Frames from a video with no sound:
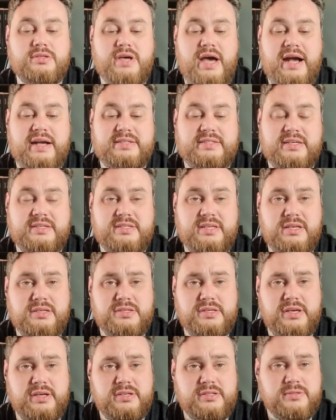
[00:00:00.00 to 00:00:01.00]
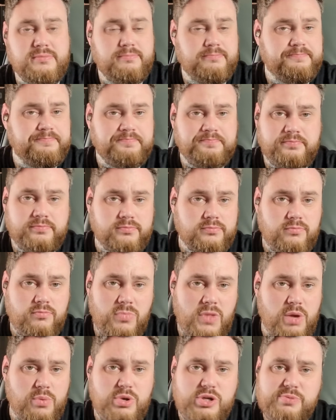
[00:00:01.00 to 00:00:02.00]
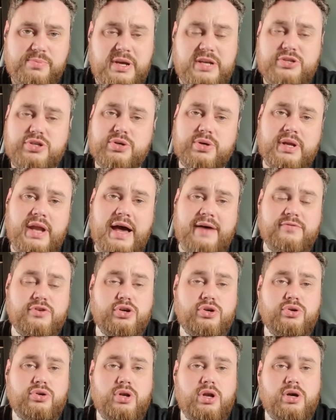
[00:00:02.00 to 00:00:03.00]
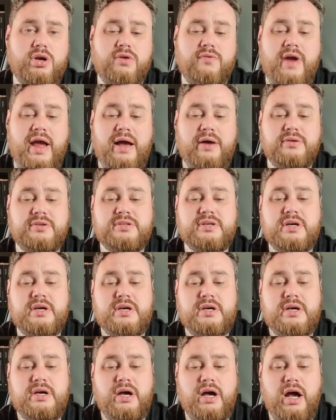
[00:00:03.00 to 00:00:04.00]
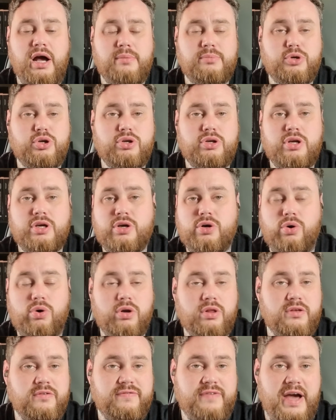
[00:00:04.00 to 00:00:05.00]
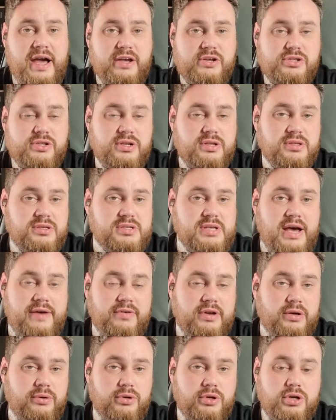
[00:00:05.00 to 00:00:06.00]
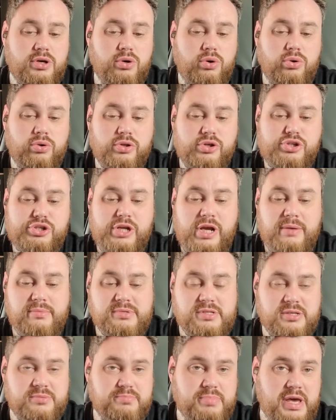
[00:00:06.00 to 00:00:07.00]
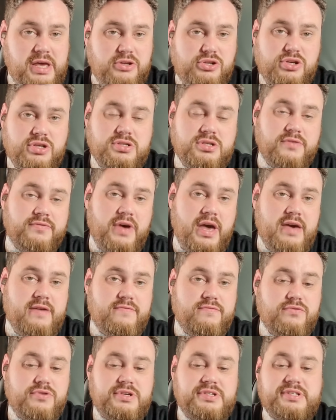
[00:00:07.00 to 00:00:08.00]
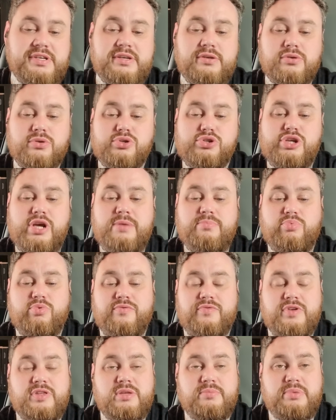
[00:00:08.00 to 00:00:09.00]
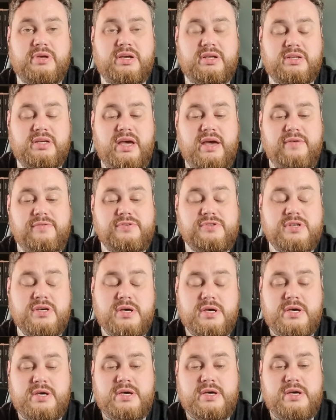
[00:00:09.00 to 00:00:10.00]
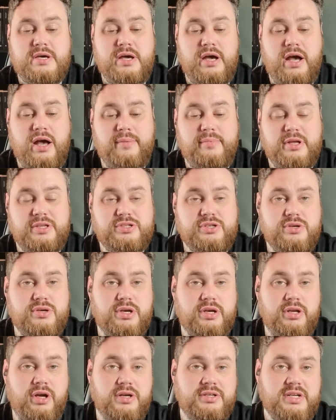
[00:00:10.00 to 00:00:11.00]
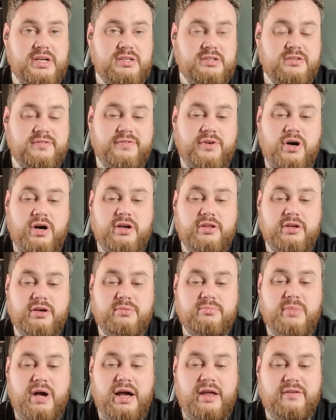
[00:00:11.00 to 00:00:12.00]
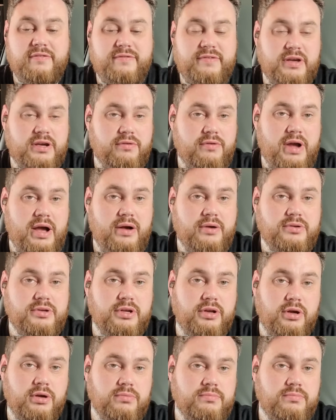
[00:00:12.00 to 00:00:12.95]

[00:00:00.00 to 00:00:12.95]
access these things, which means you can have a good look around, good look at all of the factions, have a little look at all the ships. There's pictures of every single ship within the PDFs. And so you can identify them and figure out,